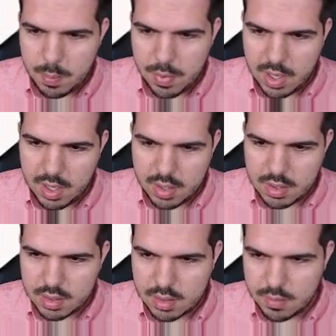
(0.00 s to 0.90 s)

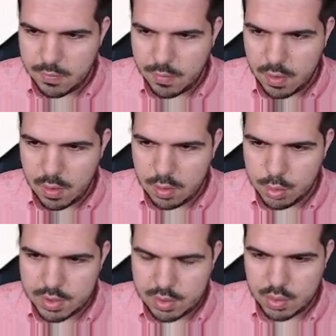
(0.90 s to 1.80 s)
but for
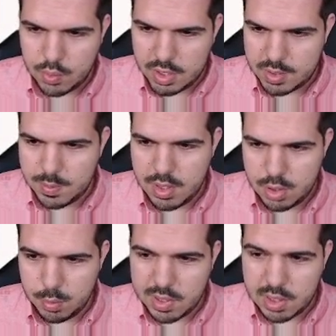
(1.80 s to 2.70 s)
losing to
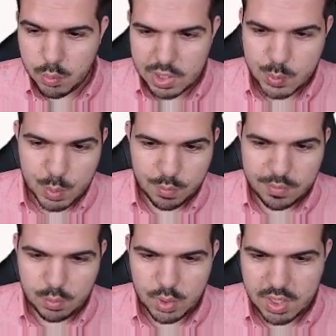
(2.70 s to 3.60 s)
Questmage, you beat Questrock
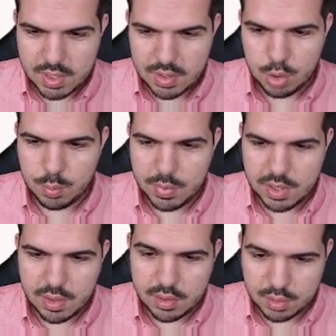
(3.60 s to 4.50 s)
very hard, you
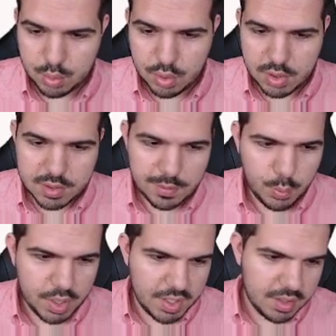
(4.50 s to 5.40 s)
beat the Zulocks
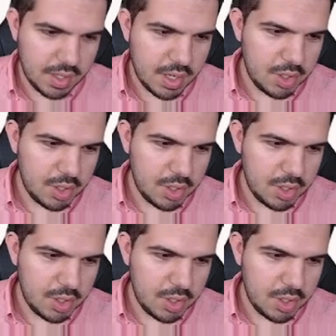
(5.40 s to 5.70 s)
very hard,